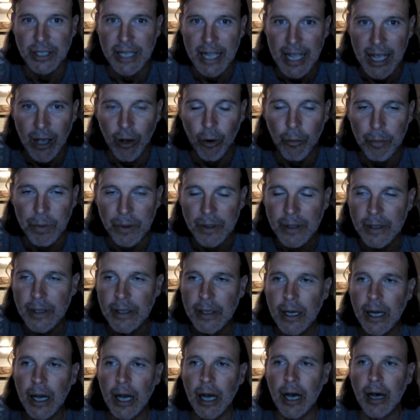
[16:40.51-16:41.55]
Now, saying
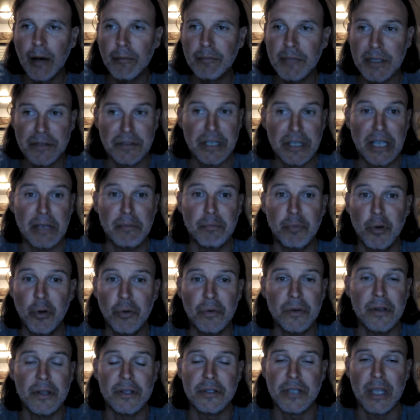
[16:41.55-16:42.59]
Putin is a perfect
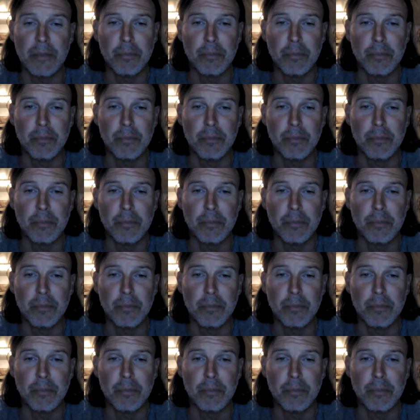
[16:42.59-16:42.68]
human